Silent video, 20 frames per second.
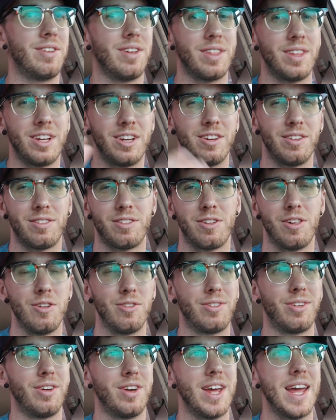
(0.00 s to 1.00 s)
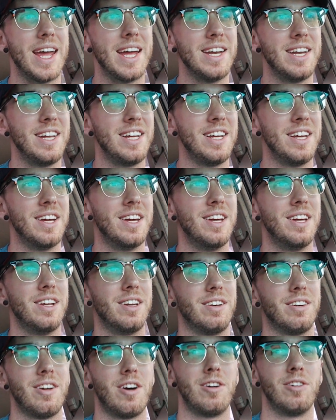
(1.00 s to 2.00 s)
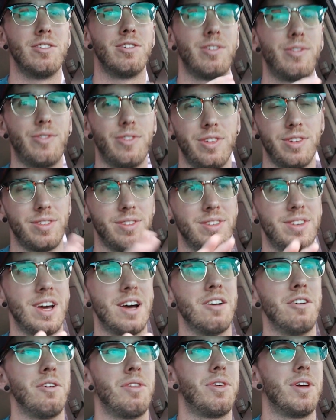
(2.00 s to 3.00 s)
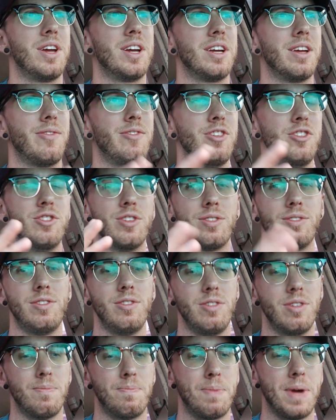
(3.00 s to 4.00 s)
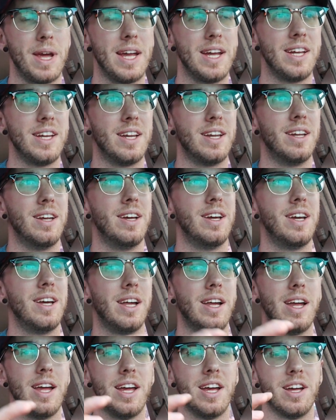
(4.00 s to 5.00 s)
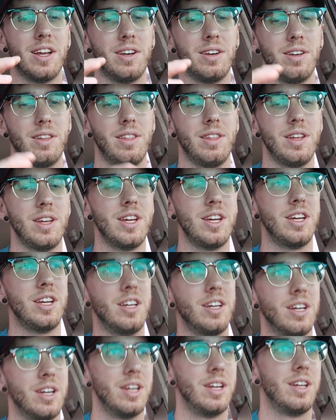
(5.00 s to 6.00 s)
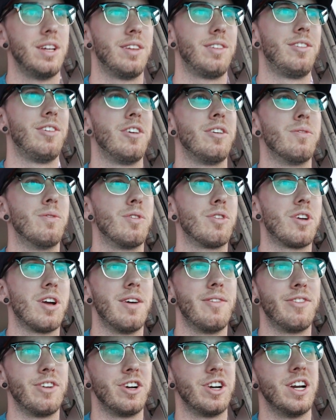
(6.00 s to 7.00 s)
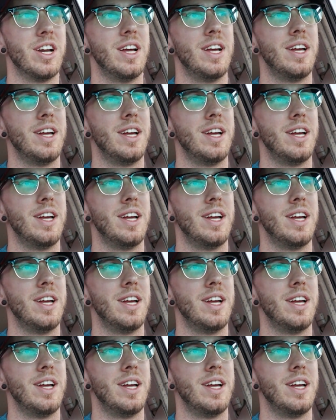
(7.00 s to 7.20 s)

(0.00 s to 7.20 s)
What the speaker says: I think it's closer to $80 for this entire thing if you just do the paint and the steering wheel cover.